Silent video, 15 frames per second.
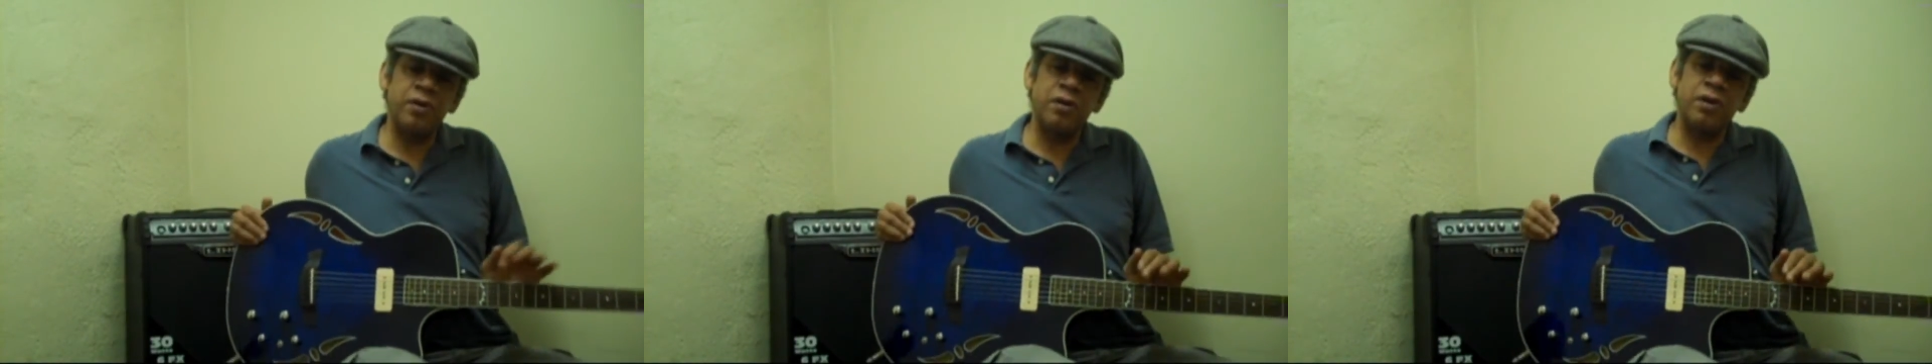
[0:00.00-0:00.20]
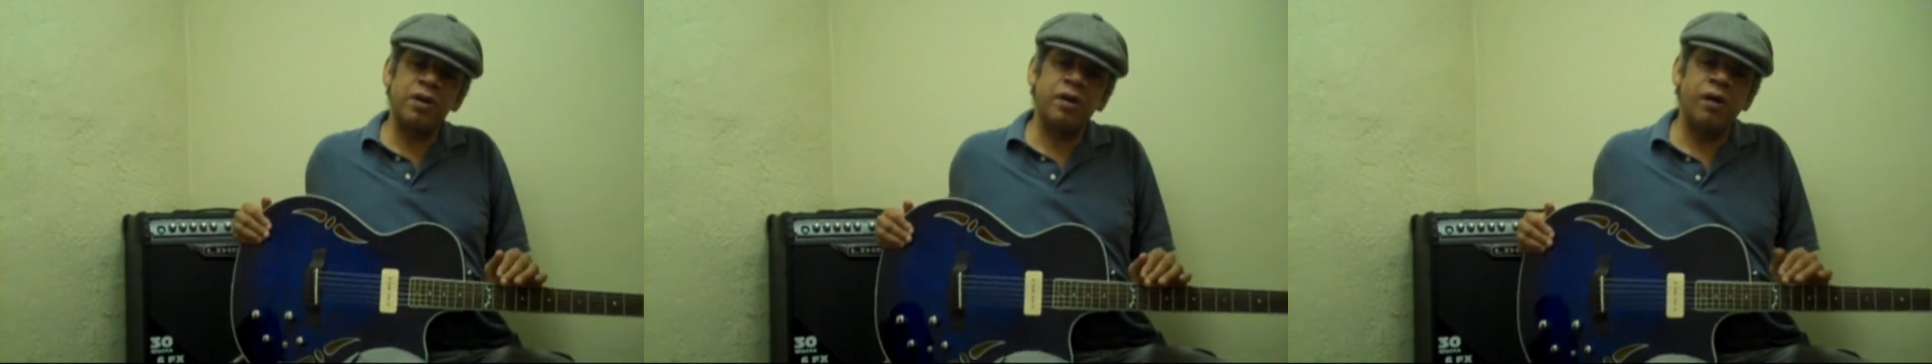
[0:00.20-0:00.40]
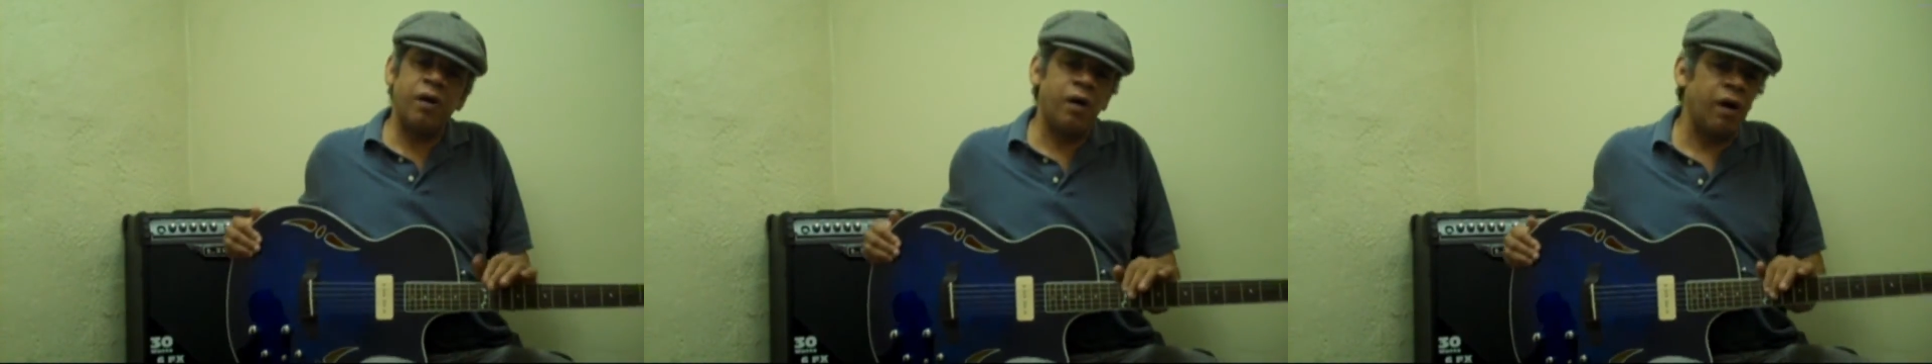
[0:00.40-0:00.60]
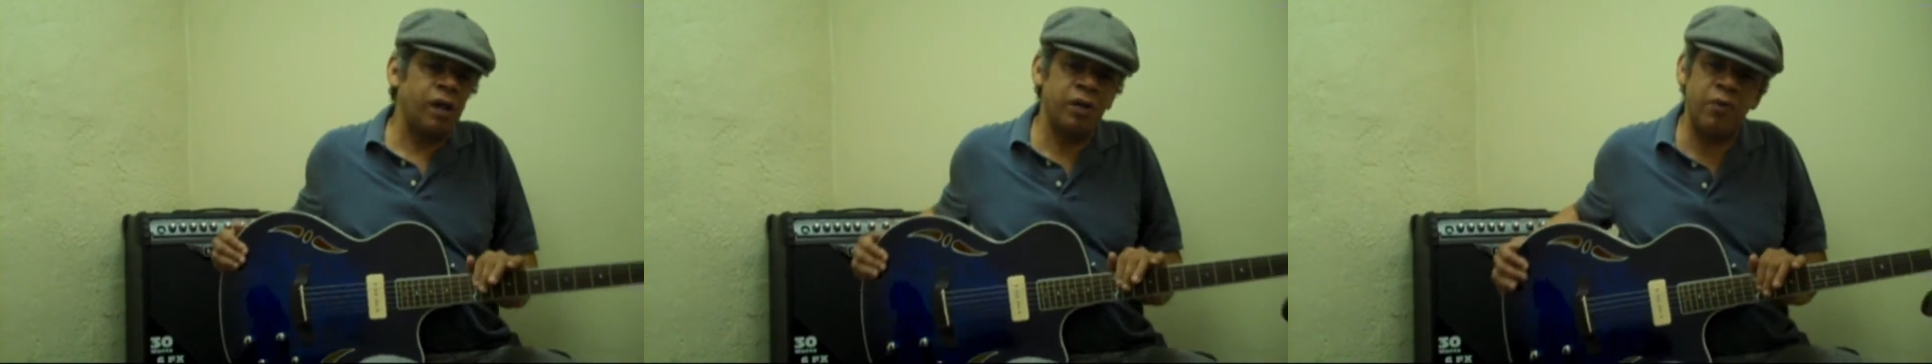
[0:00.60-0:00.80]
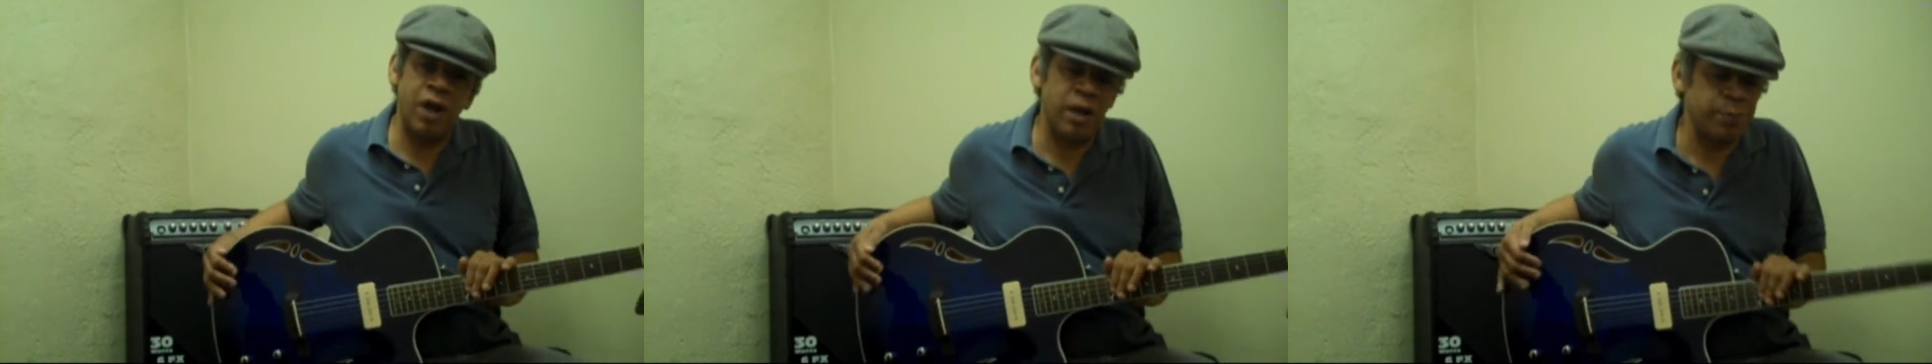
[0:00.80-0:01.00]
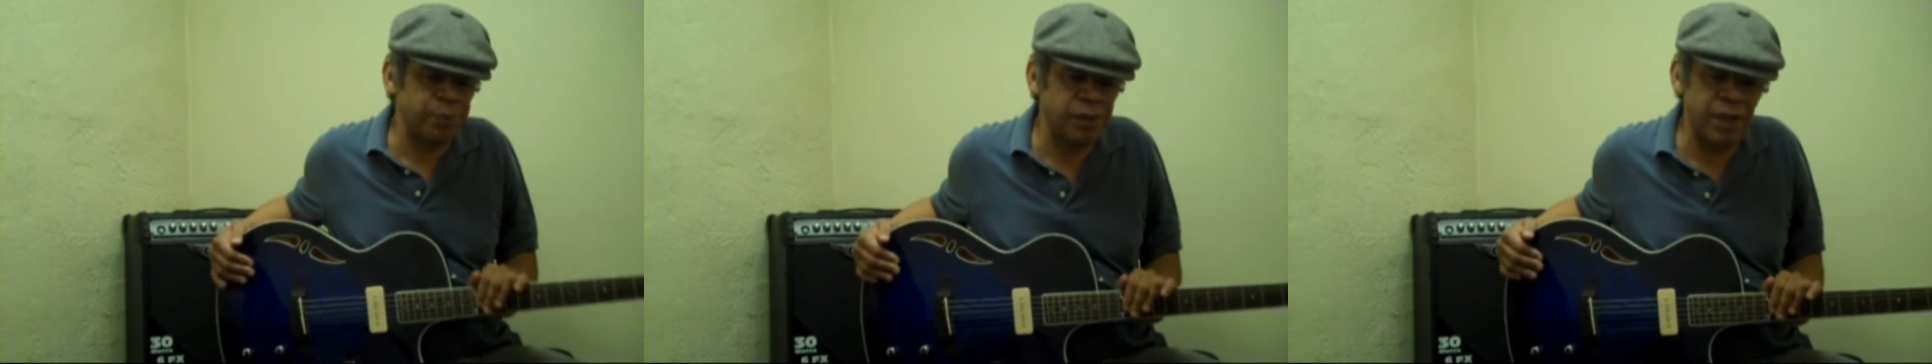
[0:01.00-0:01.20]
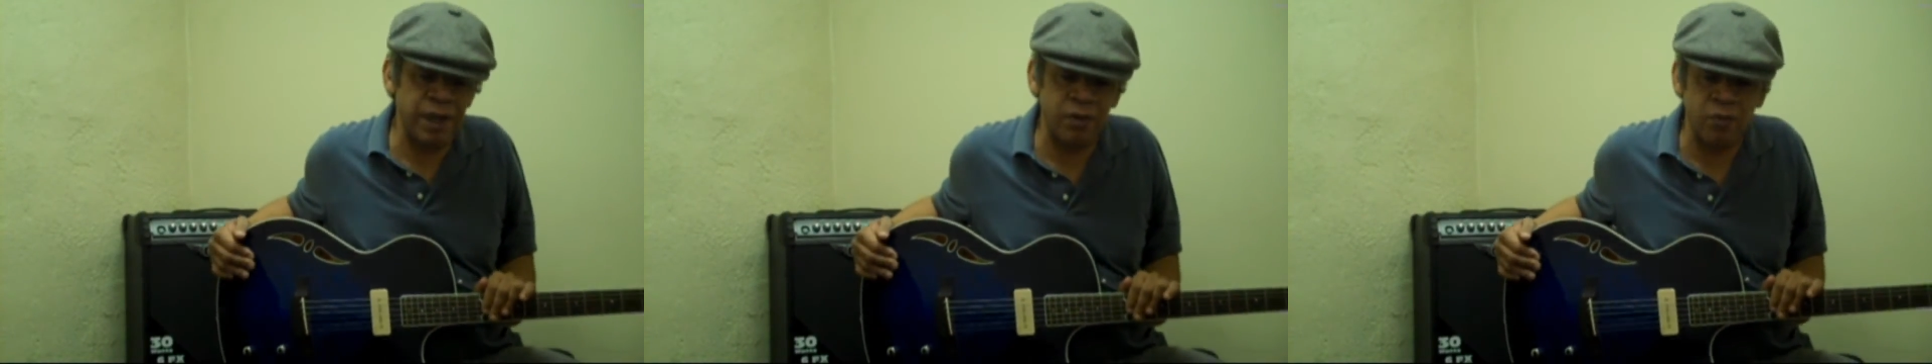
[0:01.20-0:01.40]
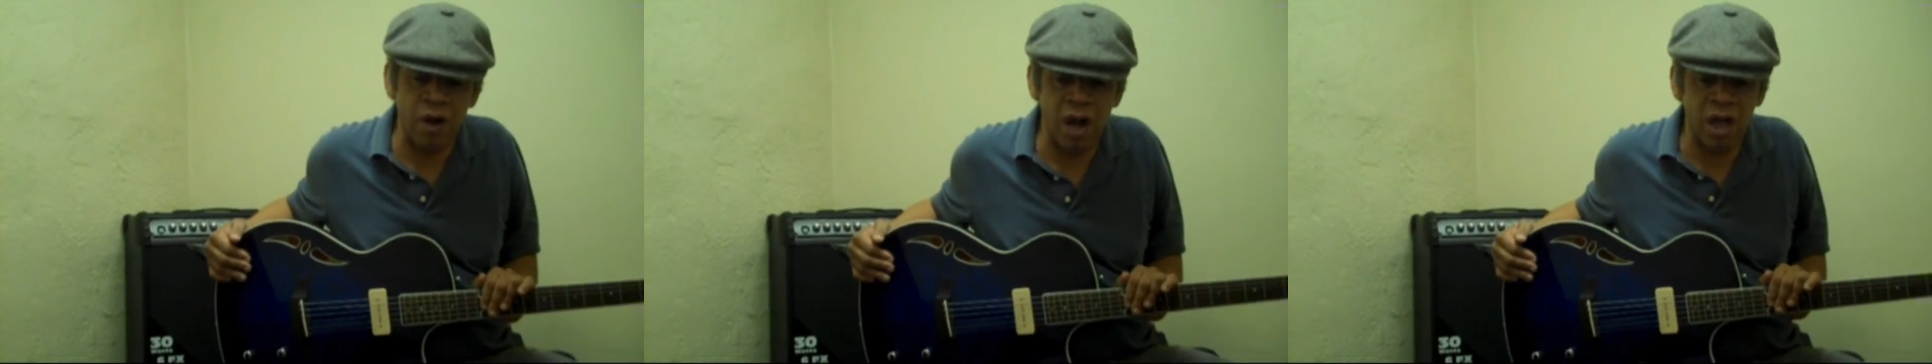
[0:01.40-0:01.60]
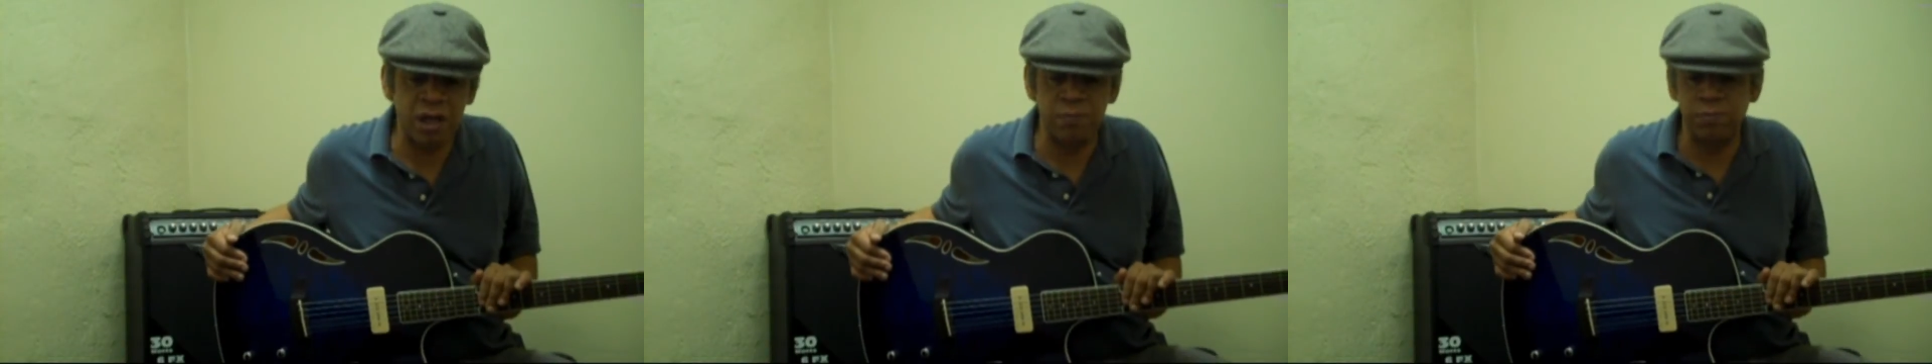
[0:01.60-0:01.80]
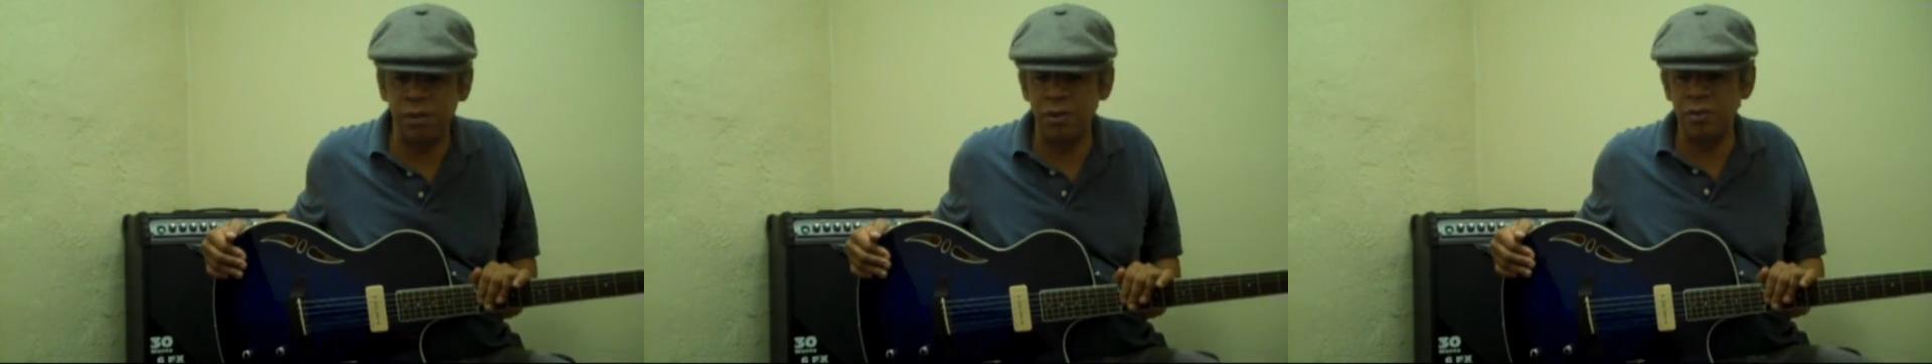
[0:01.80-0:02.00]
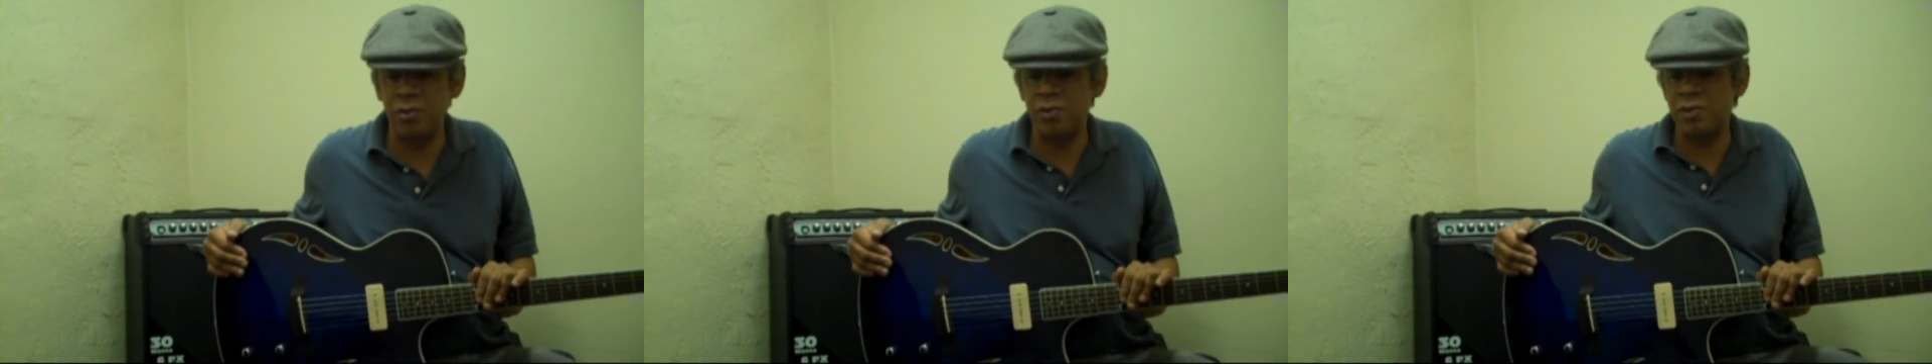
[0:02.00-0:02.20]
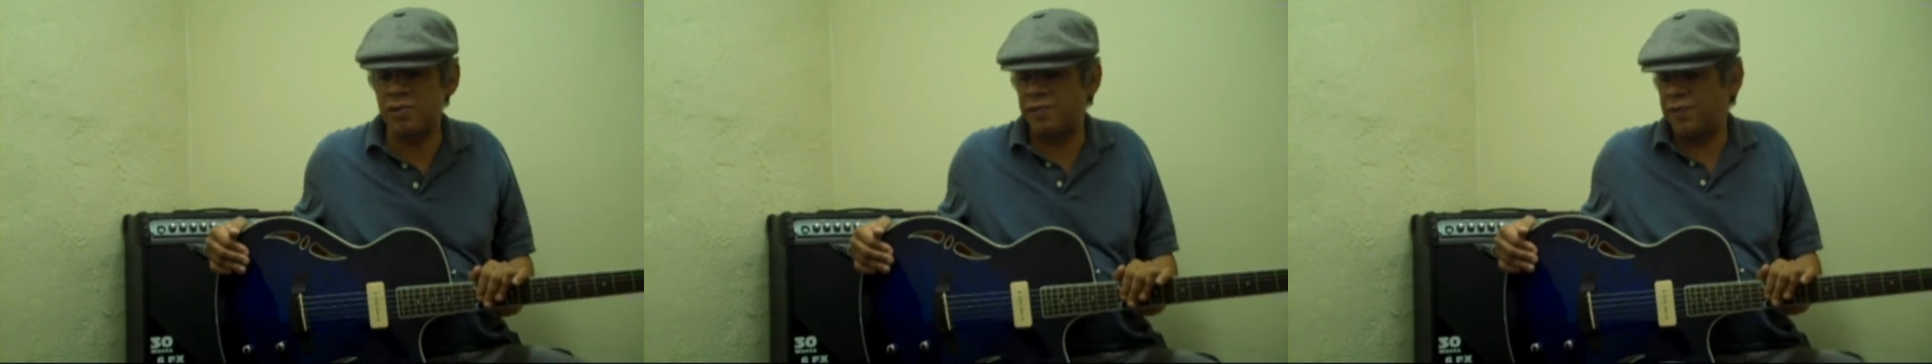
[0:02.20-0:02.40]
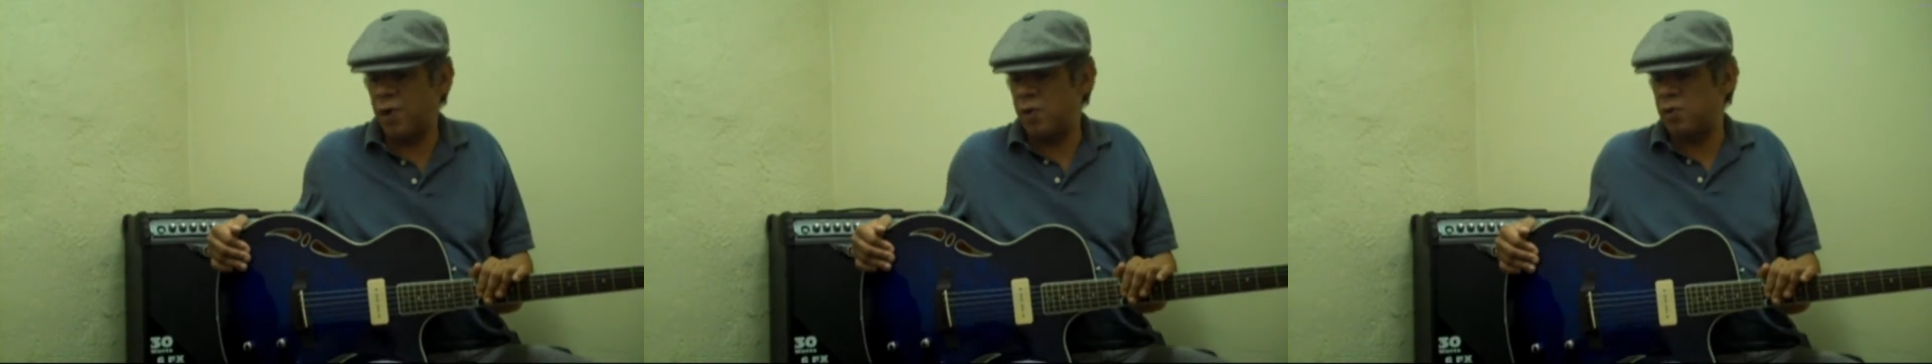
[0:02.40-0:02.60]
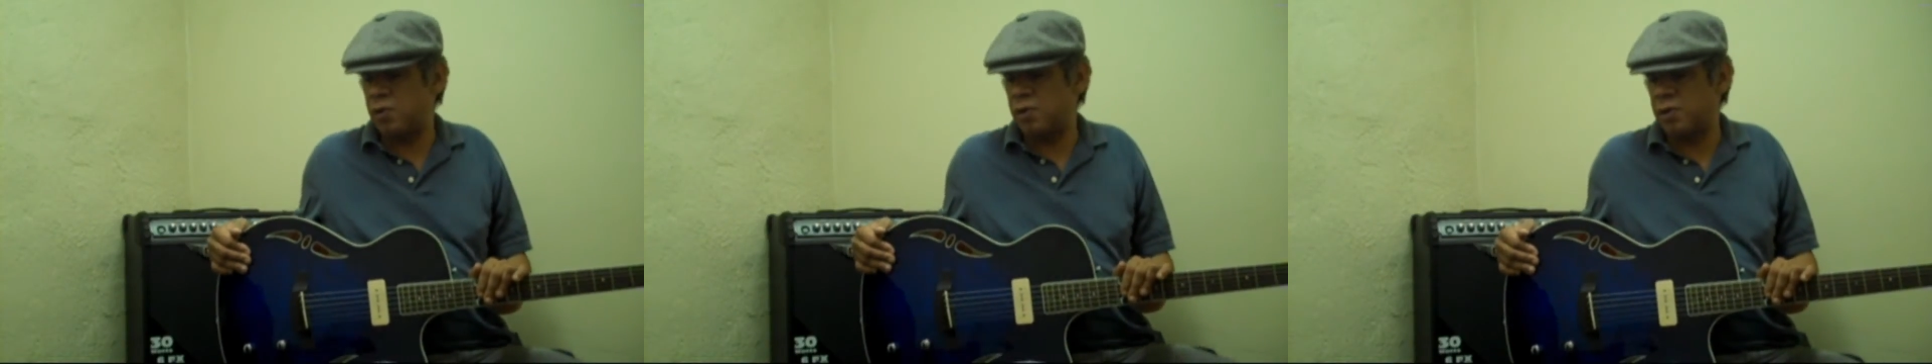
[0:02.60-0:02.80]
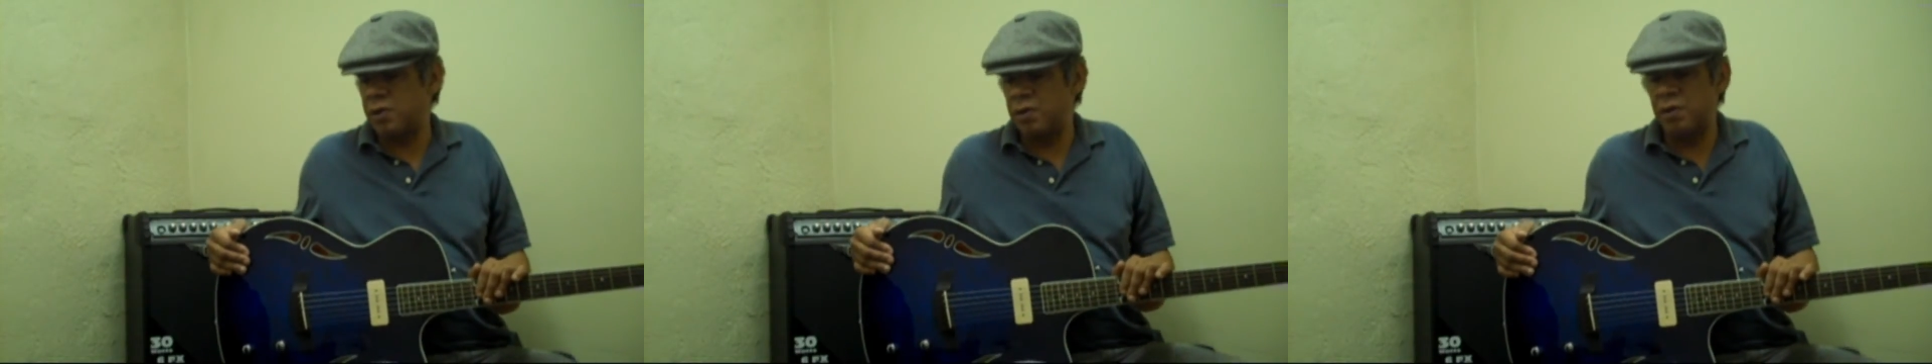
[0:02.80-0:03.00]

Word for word: uh, all-around playing rock, blues, folk,